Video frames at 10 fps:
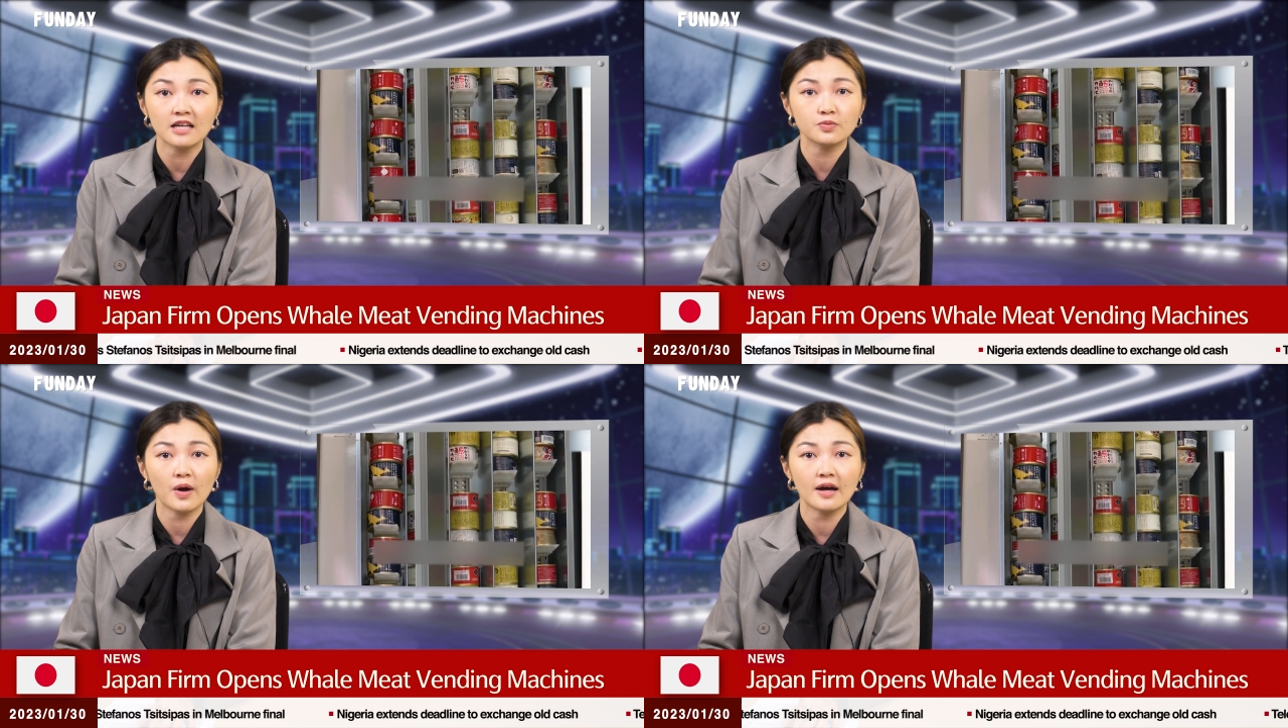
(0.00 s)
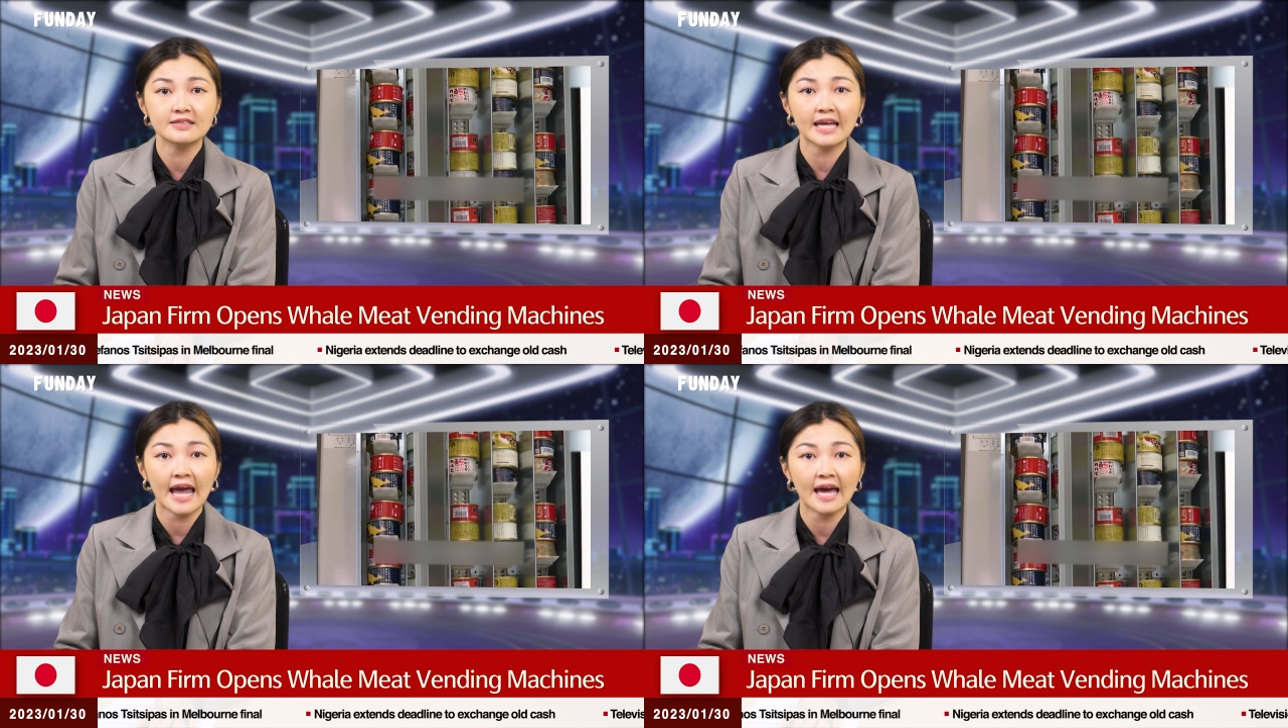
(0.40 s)
as well
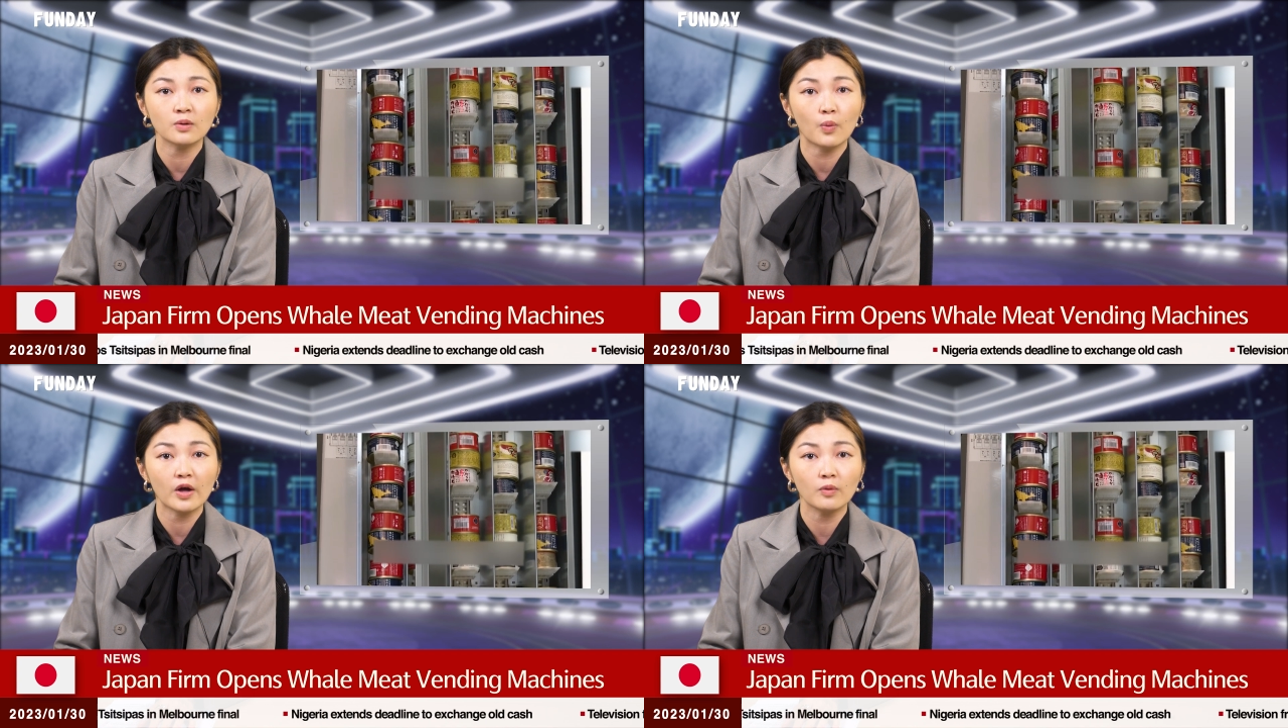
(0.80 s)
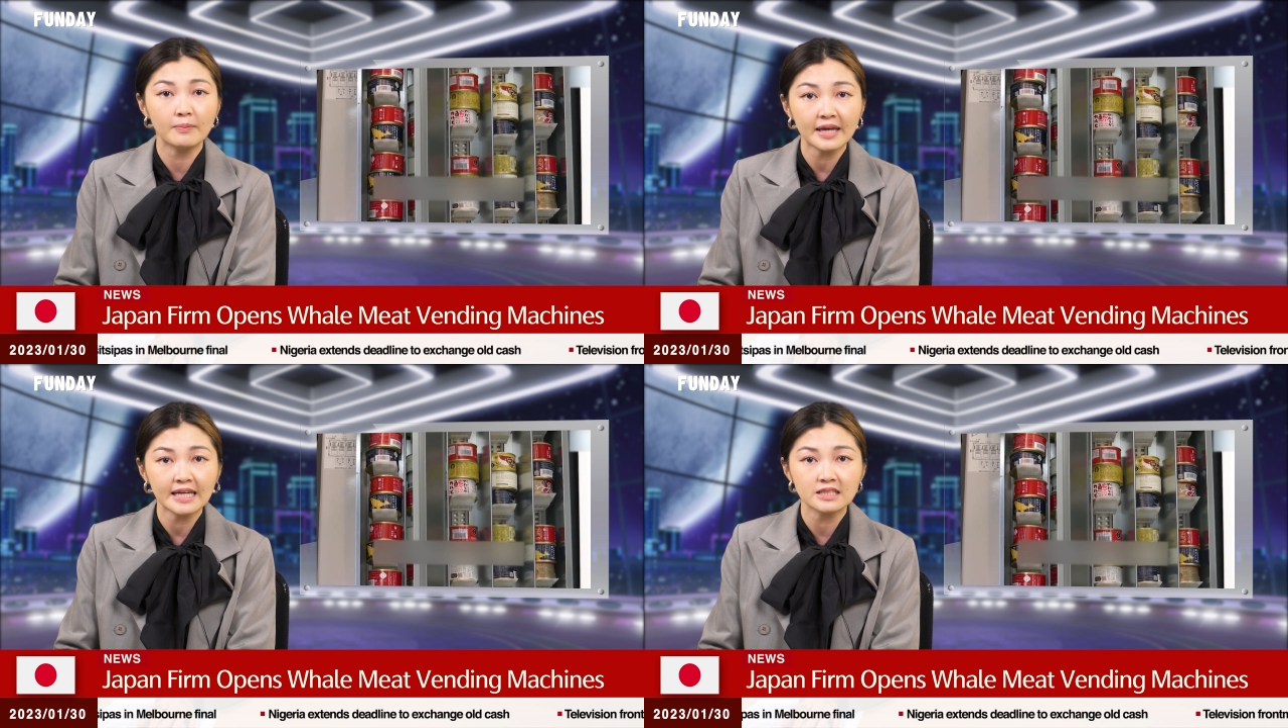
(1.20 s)
as canned well
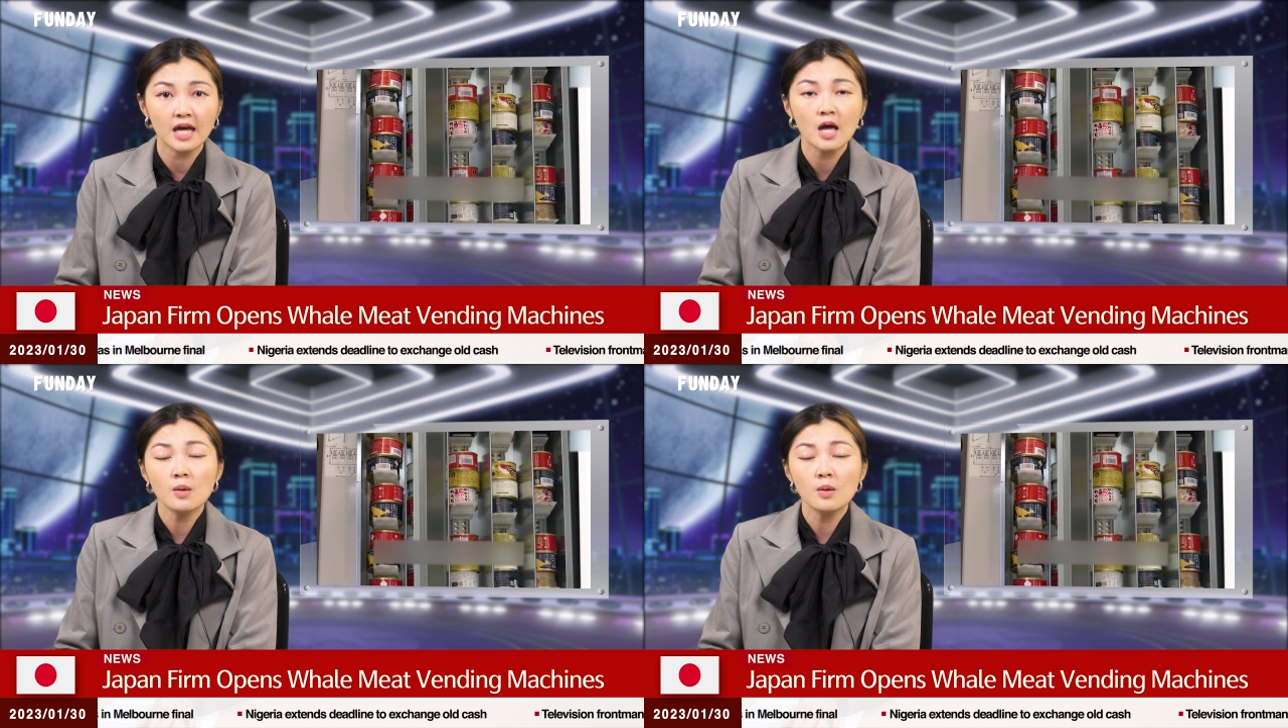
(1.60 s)
meat.